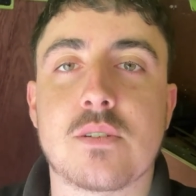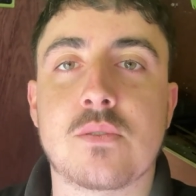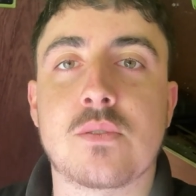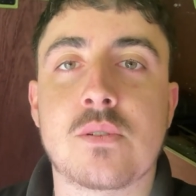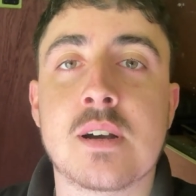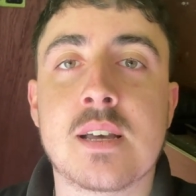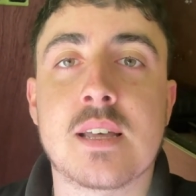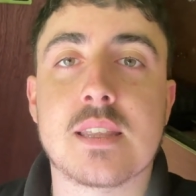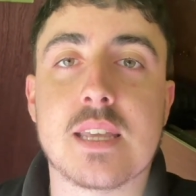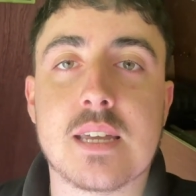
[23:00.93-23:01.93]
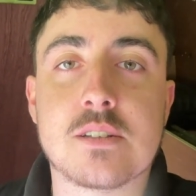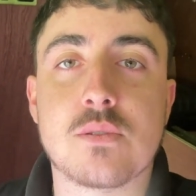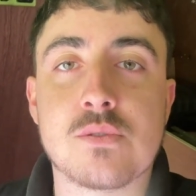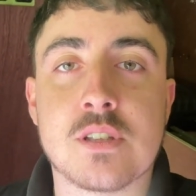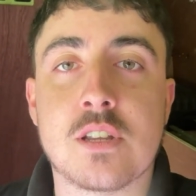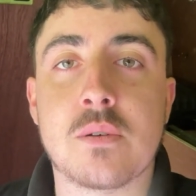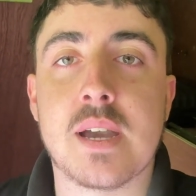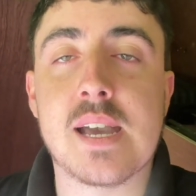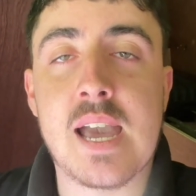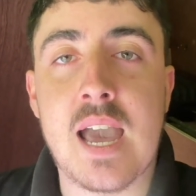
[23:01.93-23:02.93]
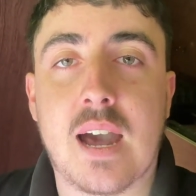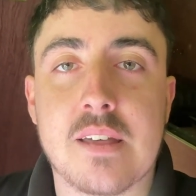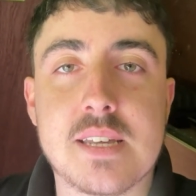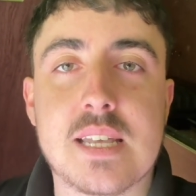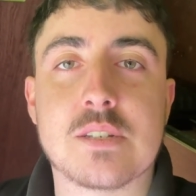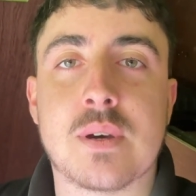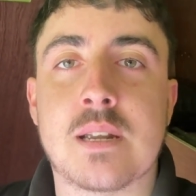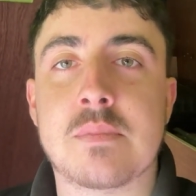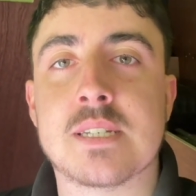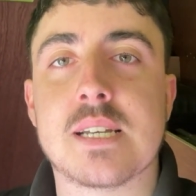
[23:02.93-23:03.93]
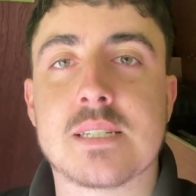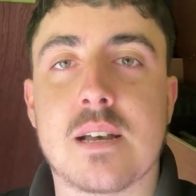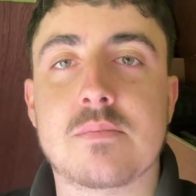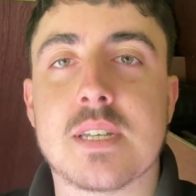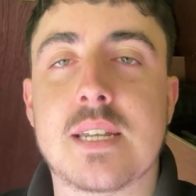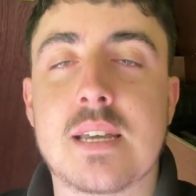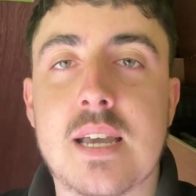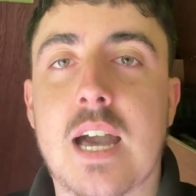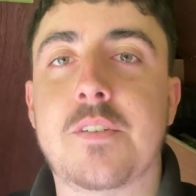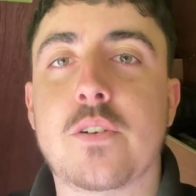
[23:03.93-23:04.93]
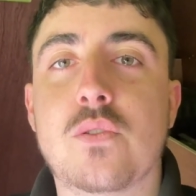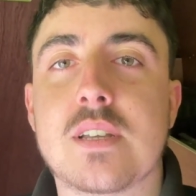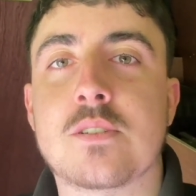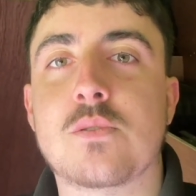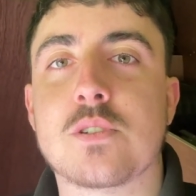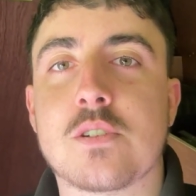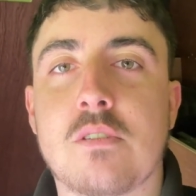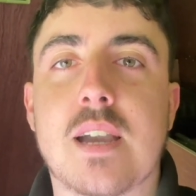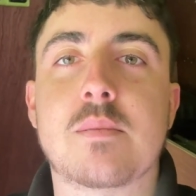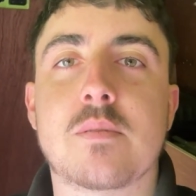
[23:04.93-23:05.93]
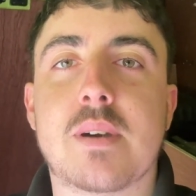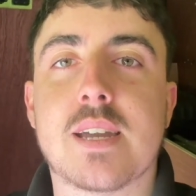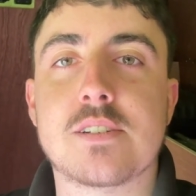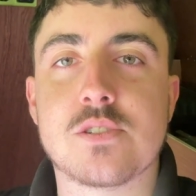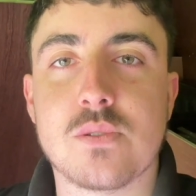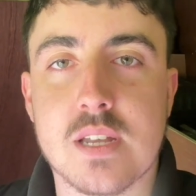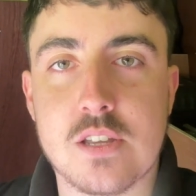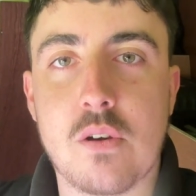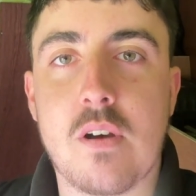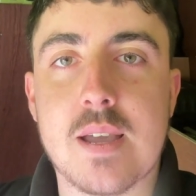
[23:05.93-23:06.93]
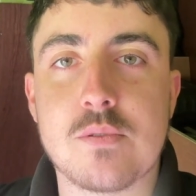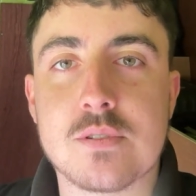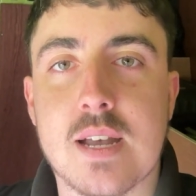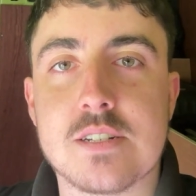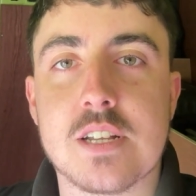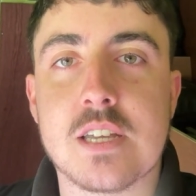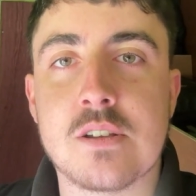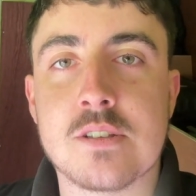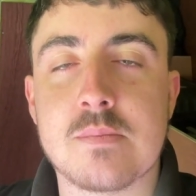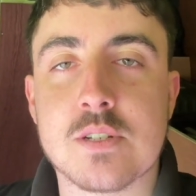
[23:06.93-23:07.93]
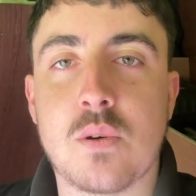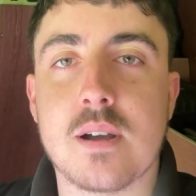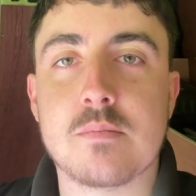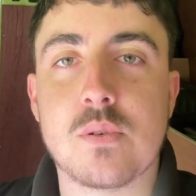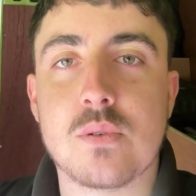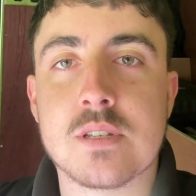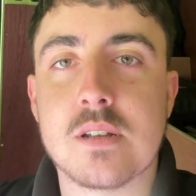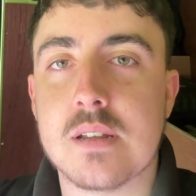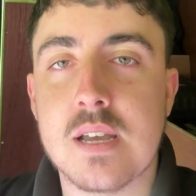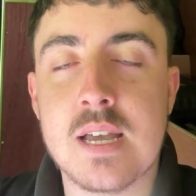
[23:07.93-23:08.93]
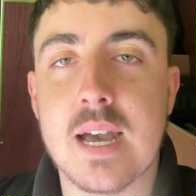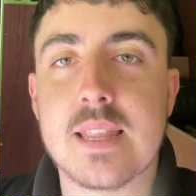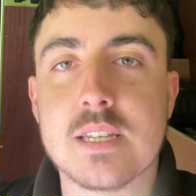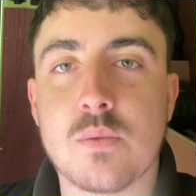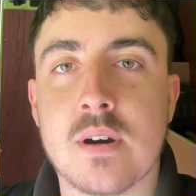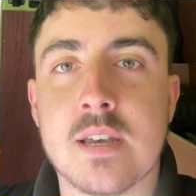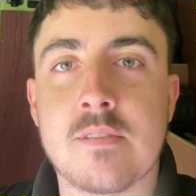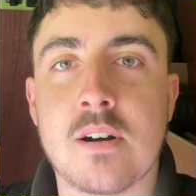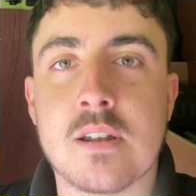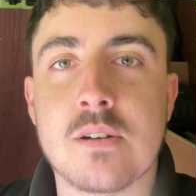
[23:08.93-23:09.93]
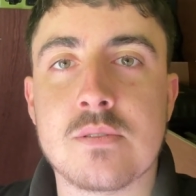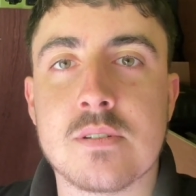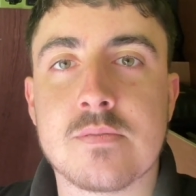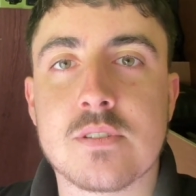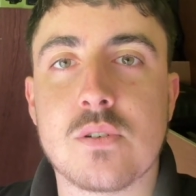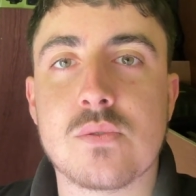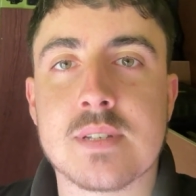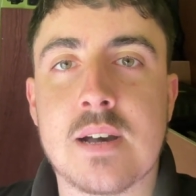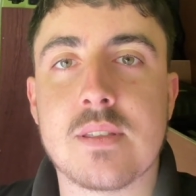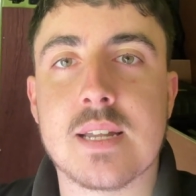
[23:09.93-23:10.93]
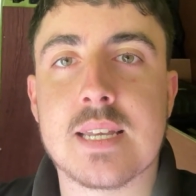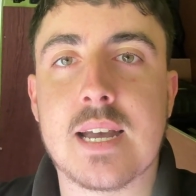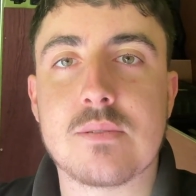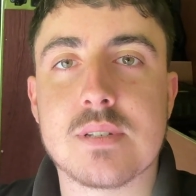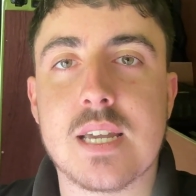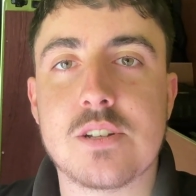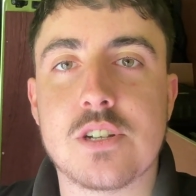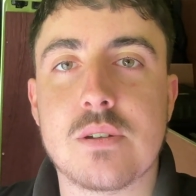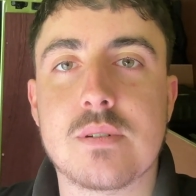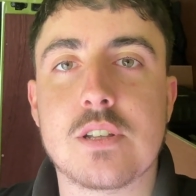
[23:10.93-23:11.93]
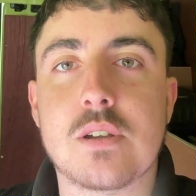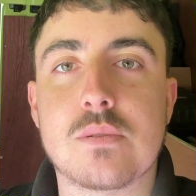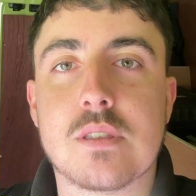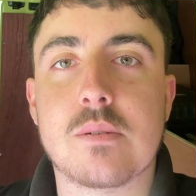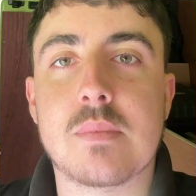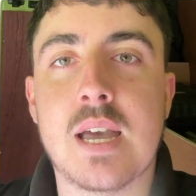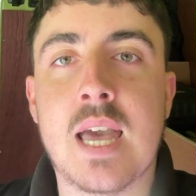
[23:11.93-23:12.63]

or the tools to do it. And I think that's where number 6 comes in. Having all these tools are great, but making sure that you're able to actually use them is quite important, and that's why there are loads of schools out there to help teach you and use them.